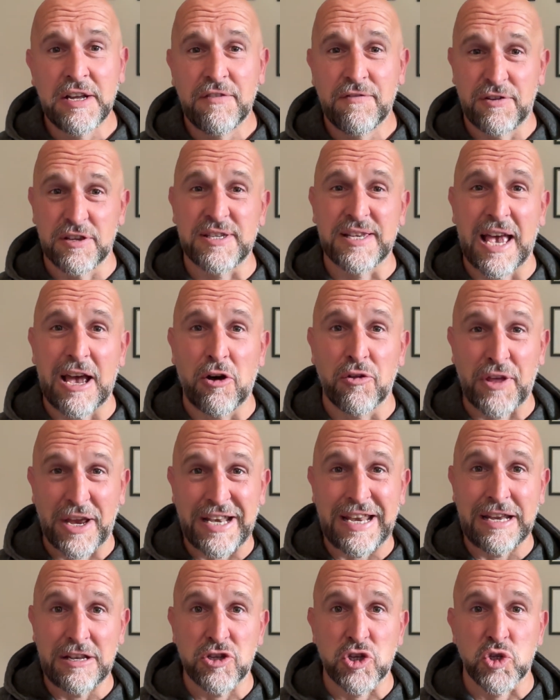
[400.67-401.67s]
For Sale, they
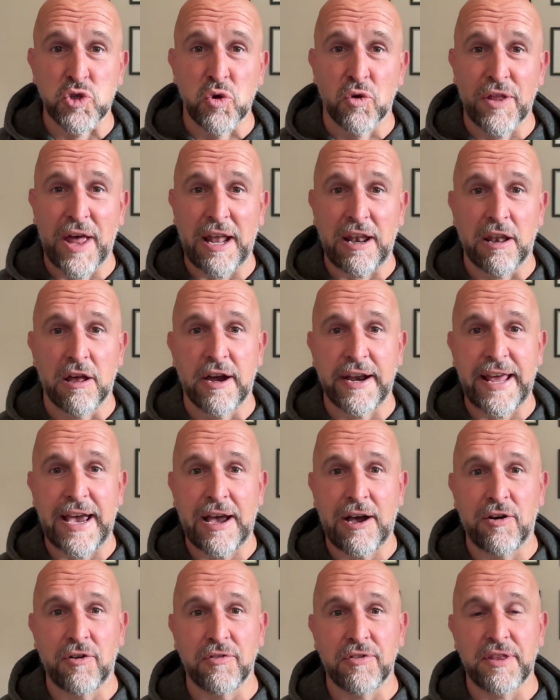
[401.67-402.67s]
need to sort that line
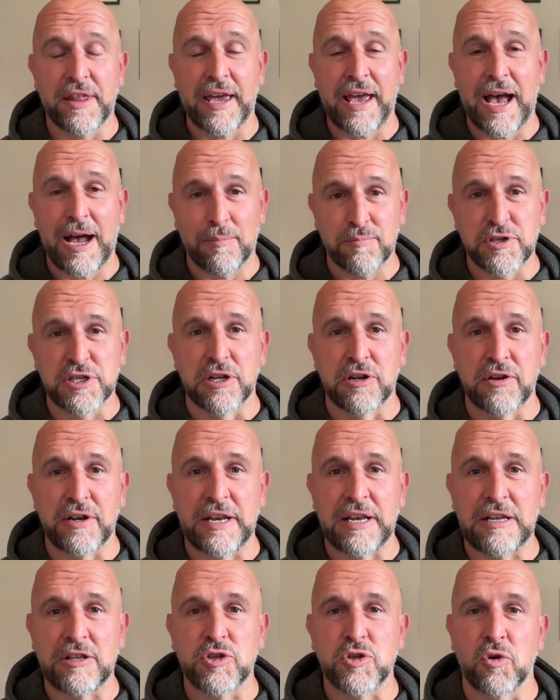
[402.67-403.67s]
out. They
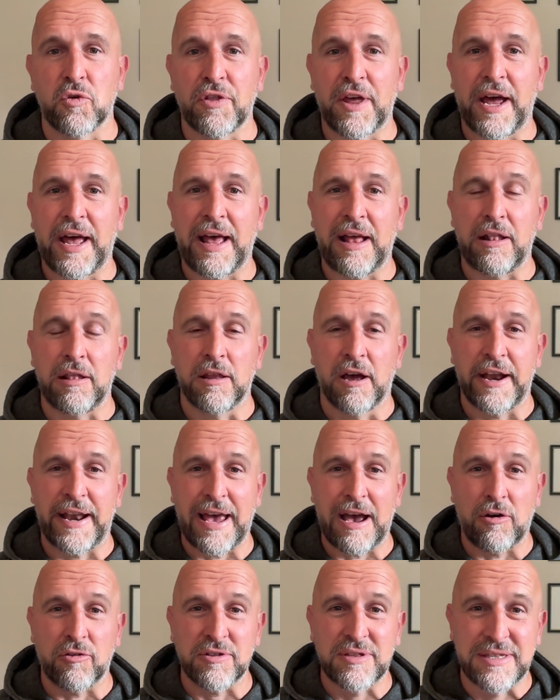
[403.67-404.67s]
absolutely need to sort that line
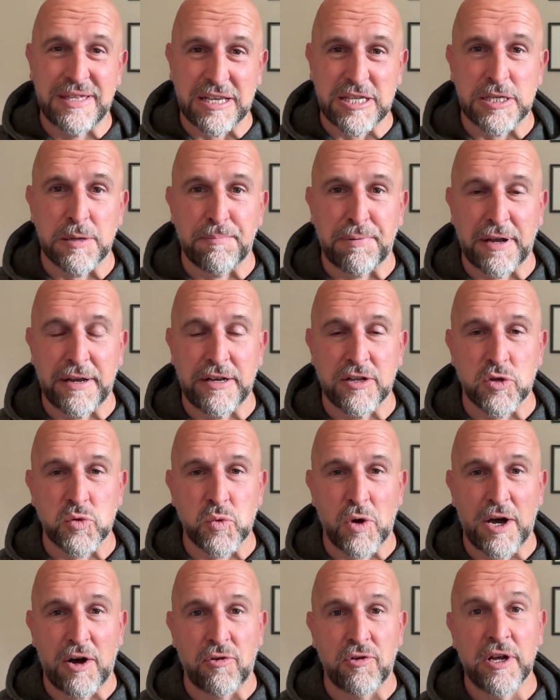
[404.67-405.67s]
out. Discipline as
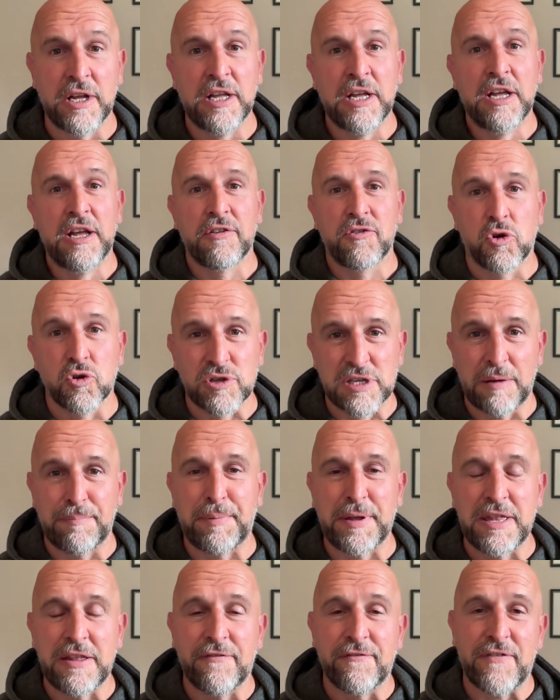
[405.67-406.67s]
well. Of course, they've
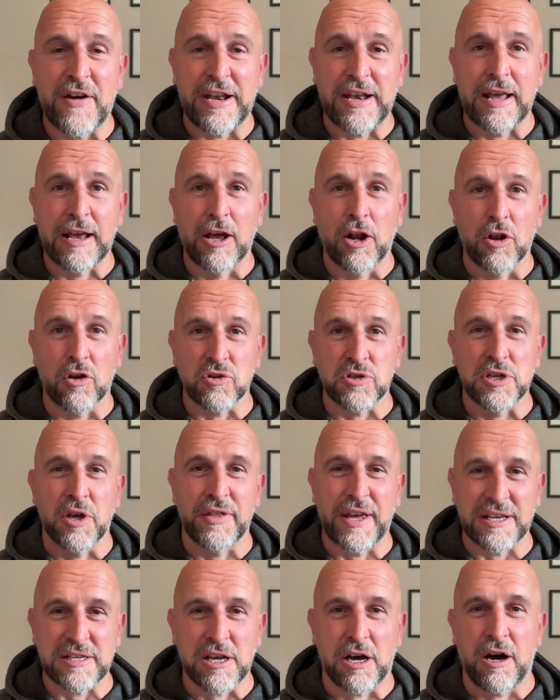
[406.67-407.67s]
been defending a lot, so
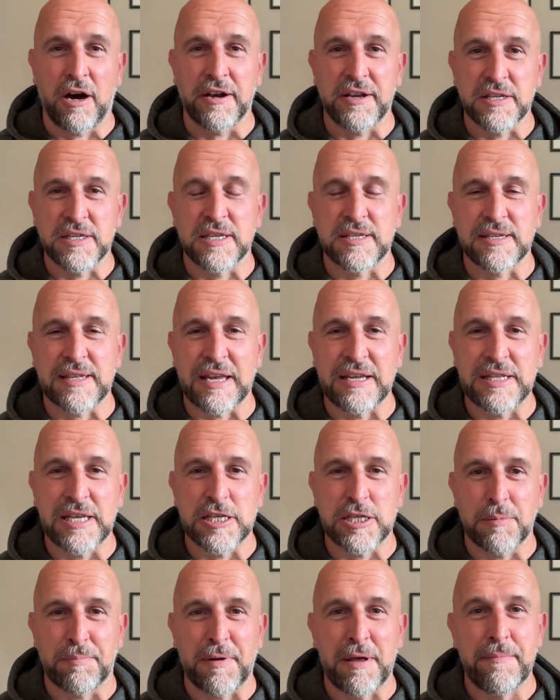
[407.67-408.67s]
that's harder to stay
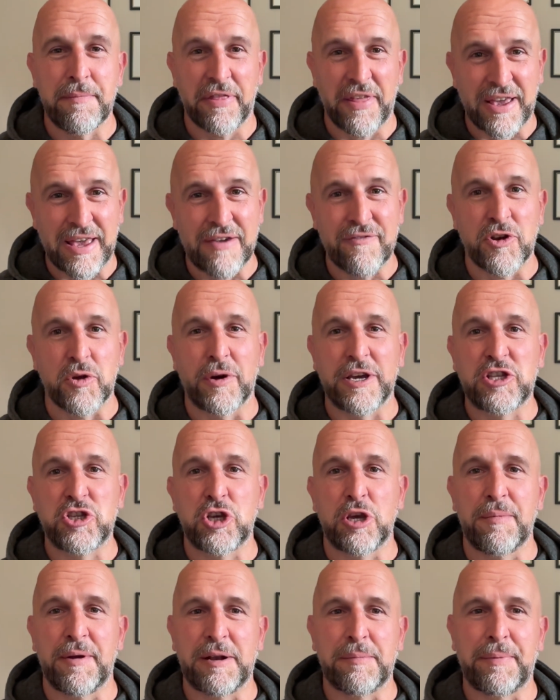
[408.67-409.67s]
disciplined. But they're giving away
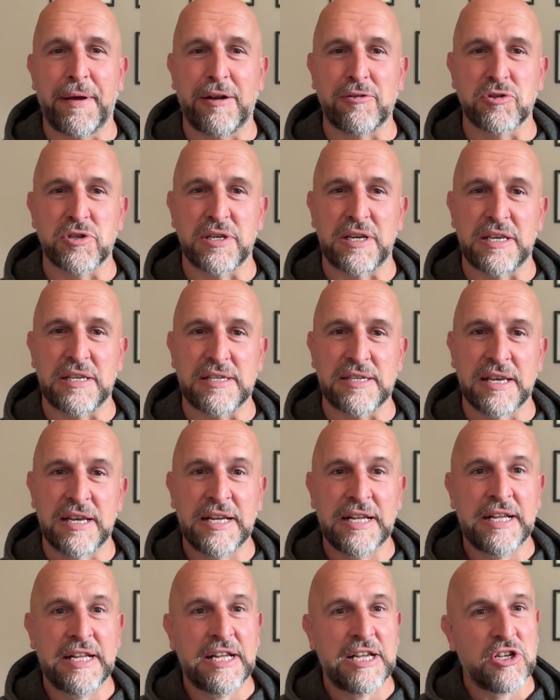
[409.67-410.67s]
too many penalties.
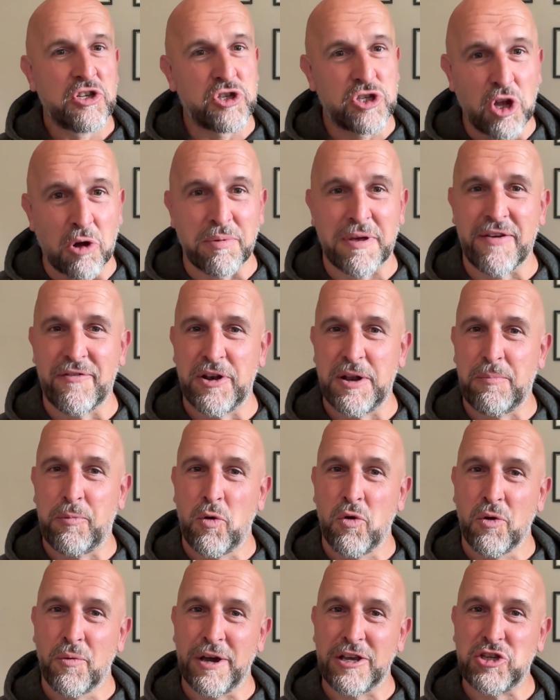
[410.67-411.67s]
Stop giving the
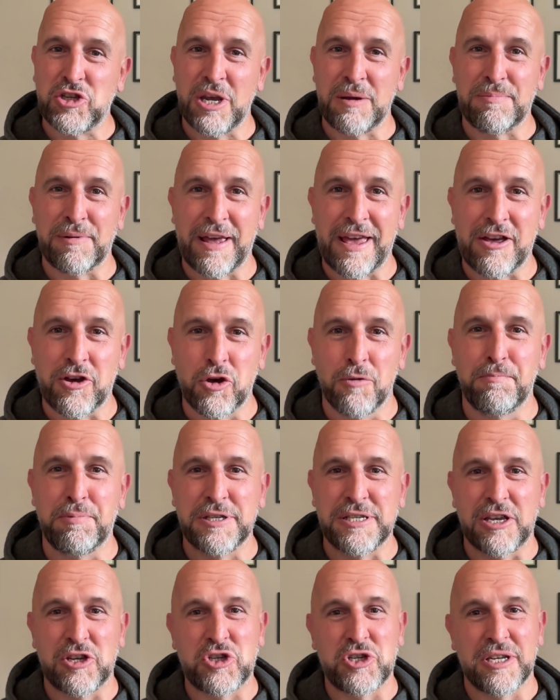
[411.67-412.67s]
ball away cheaply in good
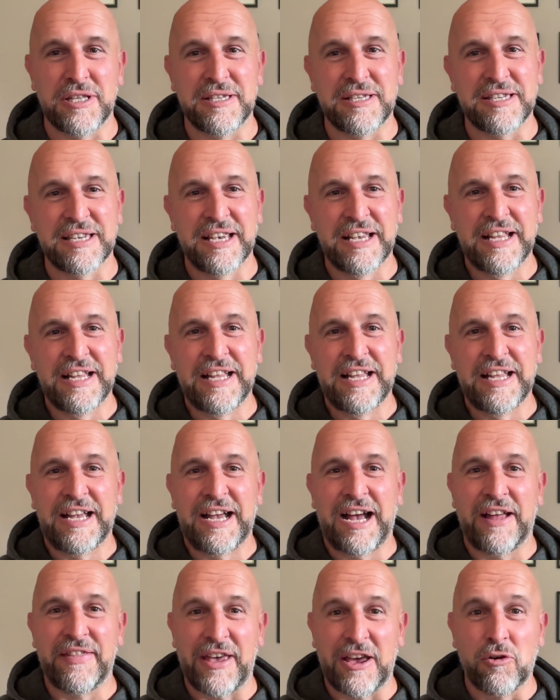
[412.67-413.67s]
positions.
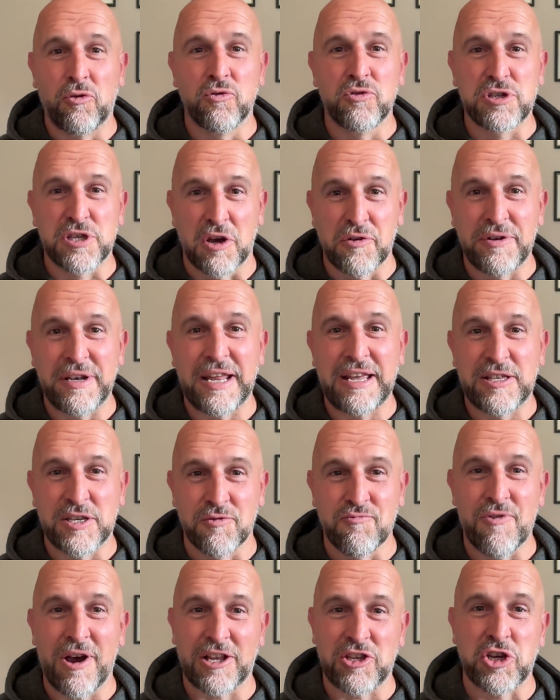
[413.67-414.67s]
And they also need
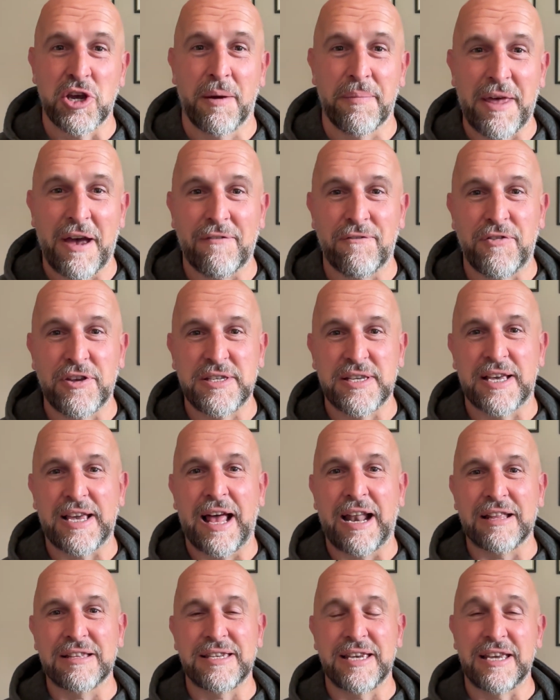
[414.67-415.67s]
to ratchet up that
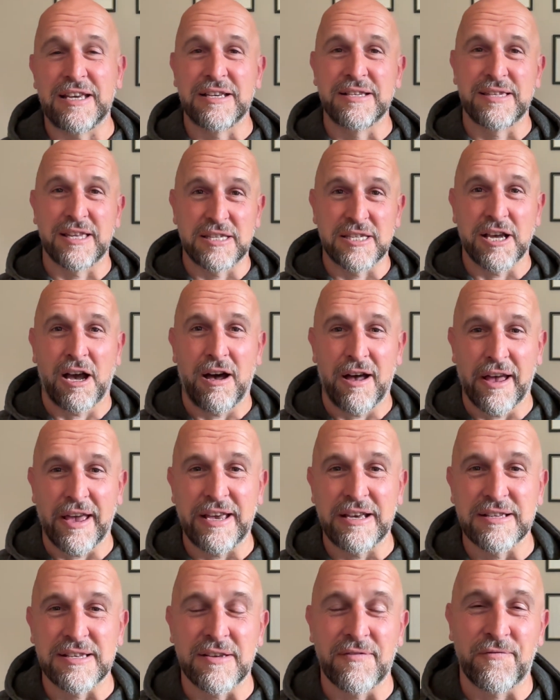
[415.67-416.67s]
physicality because the
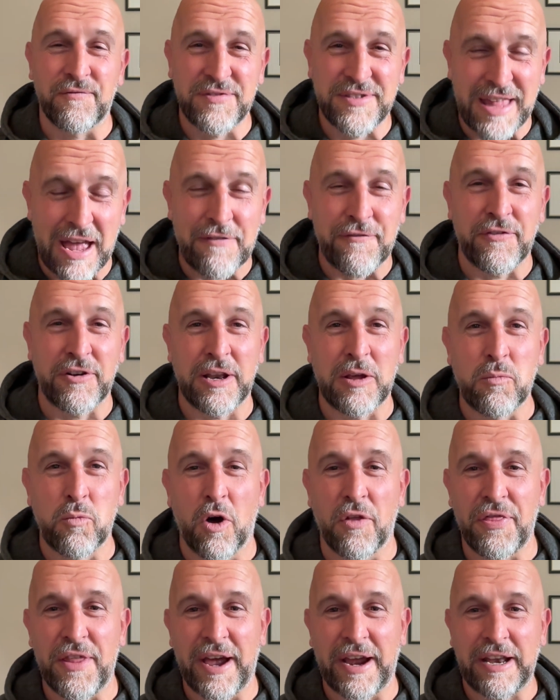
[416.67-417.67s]
Tigers have definitely
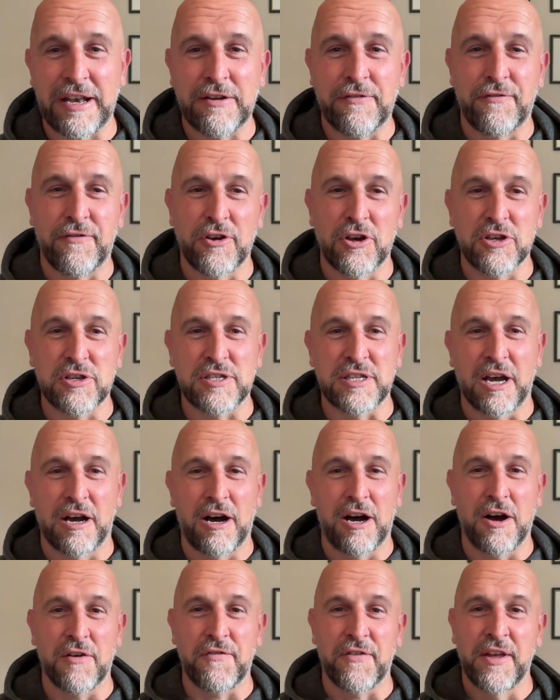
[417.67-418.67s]
won that in the first
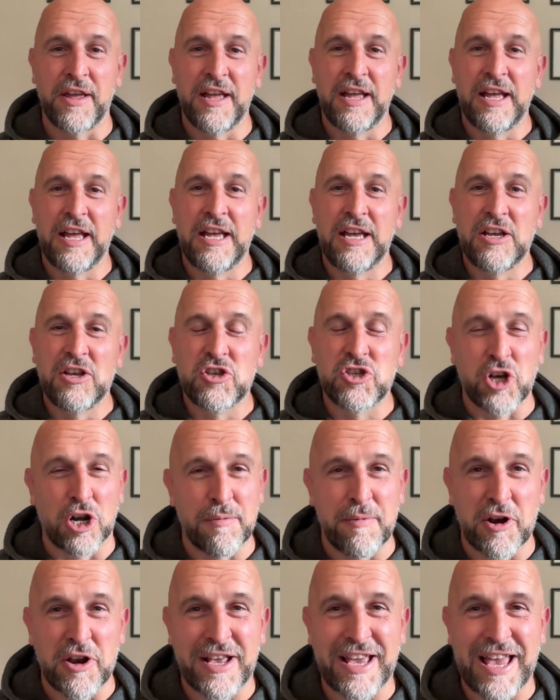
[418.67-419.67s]
half. Solomon